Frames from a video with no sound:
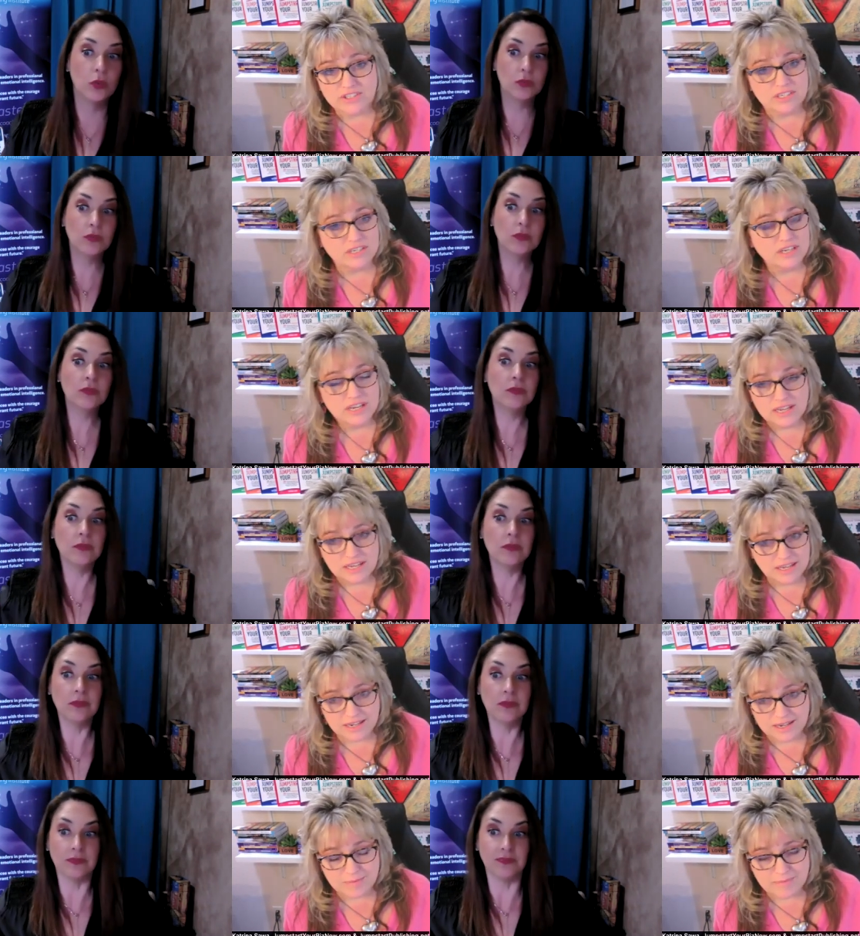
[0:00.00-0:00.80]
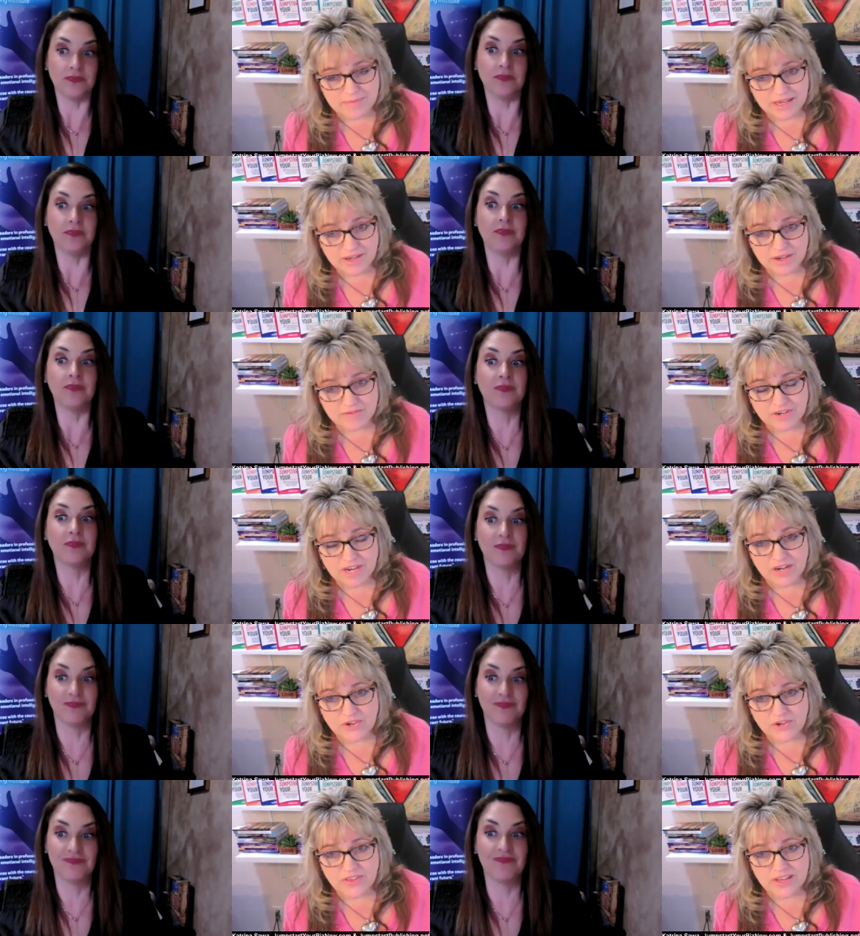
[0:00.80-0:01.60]
Speaker 1: and mm-hmm. he didn't make over
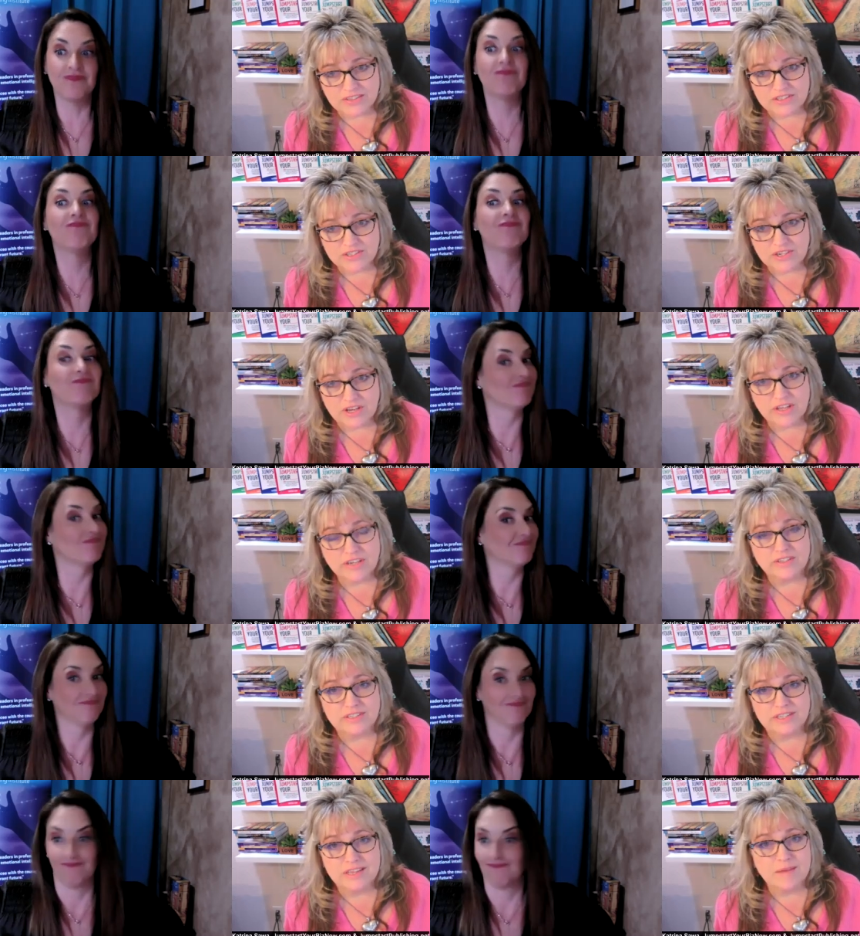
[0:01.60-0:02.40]
$100,000.